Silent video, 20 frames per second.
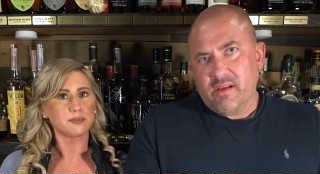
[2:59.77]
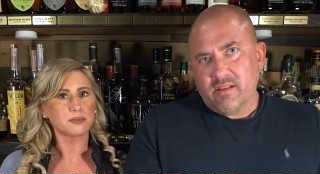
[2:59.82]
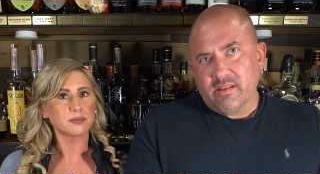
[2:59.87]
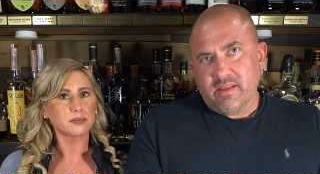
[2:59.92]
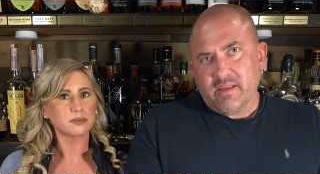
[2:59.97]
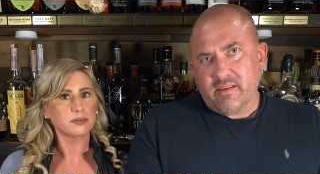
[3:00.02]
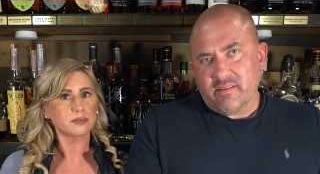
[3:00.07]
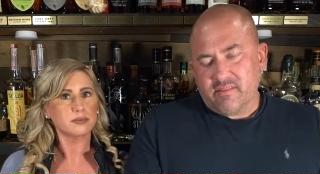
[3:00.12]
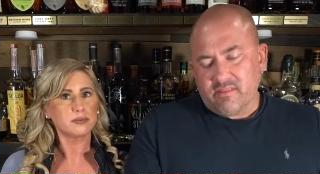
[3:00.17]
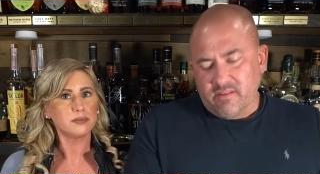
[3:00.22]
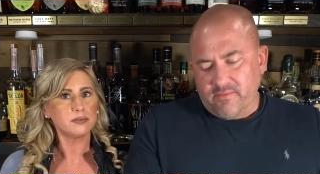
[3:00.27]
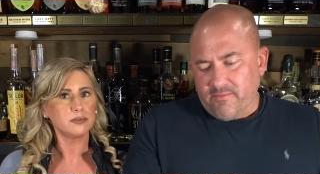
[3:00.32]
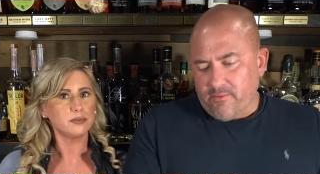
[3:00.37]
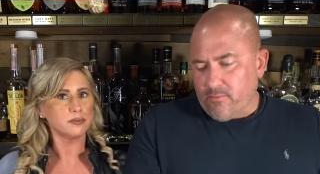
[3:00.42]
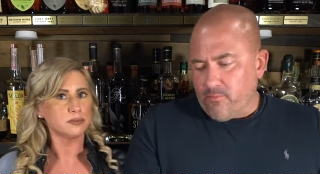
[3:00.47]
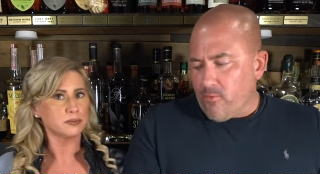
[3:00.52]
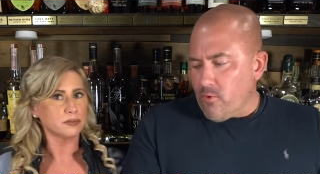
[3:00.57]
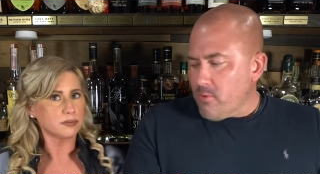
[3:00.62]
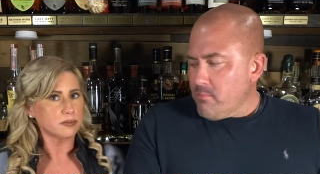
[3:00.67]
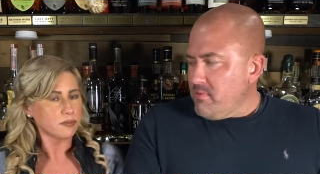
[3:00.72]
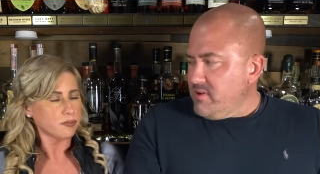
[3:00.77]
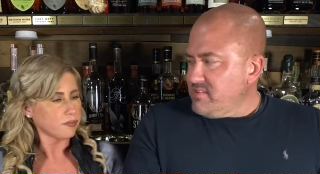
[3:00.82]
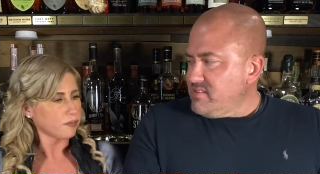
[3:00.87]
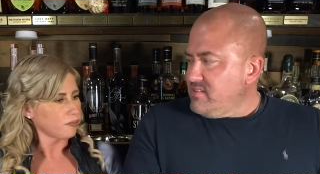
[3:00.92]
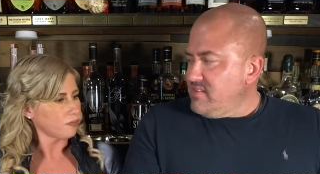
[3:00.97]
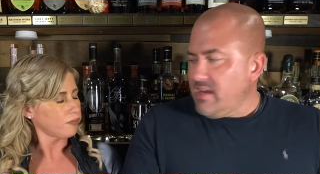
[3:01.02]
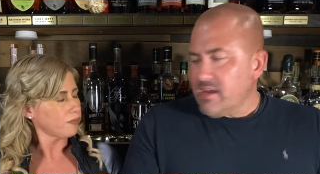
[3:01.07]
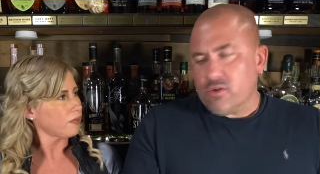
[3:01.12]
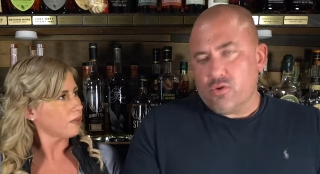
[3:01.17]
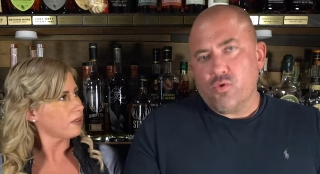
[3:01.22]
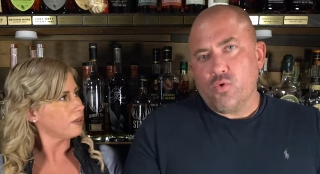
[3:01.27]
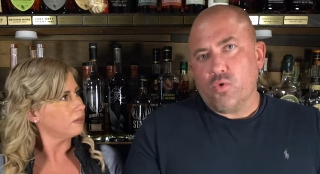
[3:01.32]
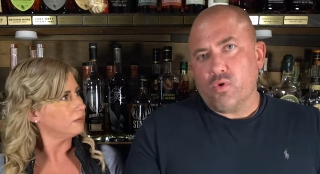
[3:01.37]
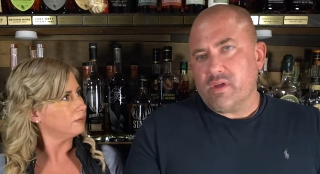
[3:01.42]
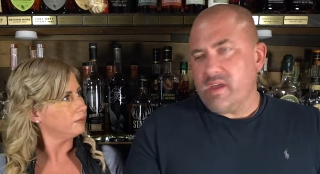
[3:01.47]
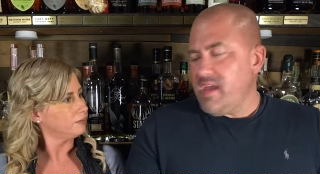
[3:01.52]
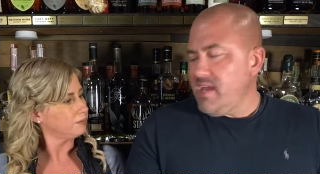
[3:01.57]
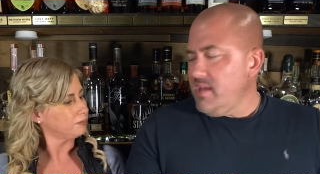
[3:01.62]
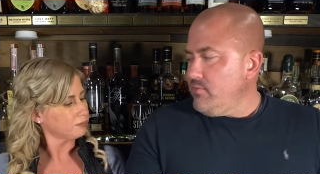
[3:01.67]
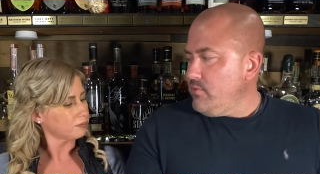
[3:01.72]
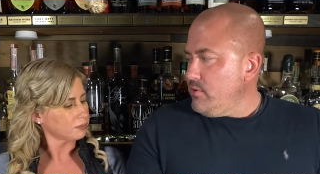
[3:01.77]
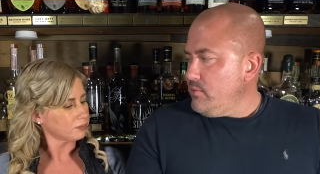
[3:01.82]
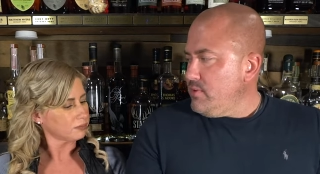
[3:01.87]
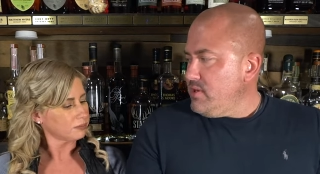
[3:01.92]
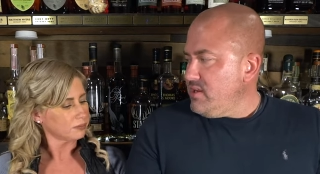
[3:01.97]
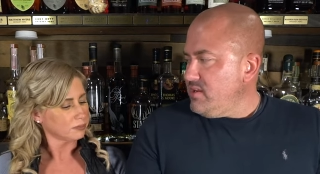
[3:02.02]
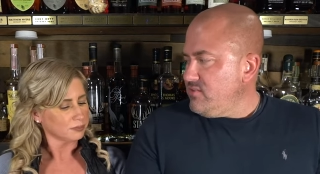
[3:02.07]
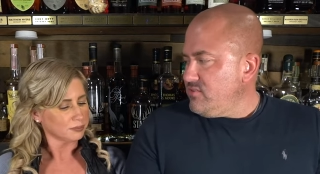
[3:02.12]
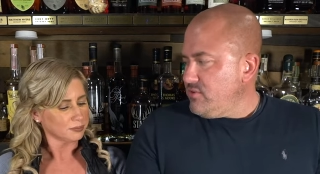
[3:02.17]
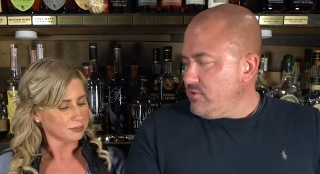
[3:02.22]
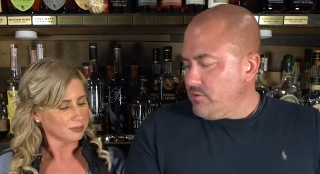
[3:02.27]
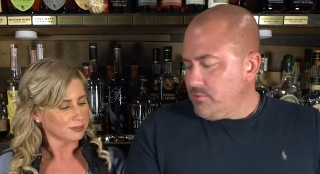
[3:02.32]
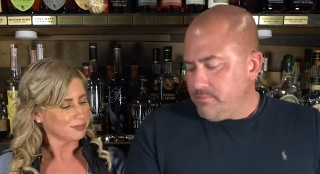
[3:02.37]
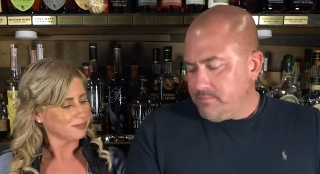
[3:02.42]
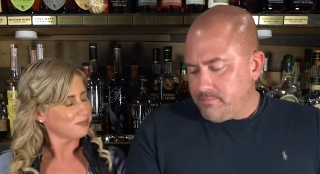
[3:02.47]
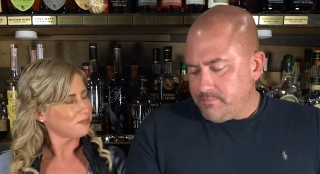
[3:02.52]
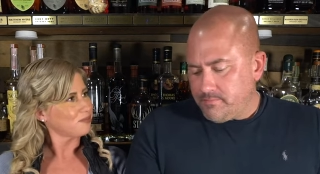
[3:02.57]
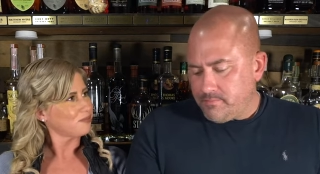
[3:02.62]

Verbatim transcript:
Speaker 1: let it sit for four months in that cool cave we went into.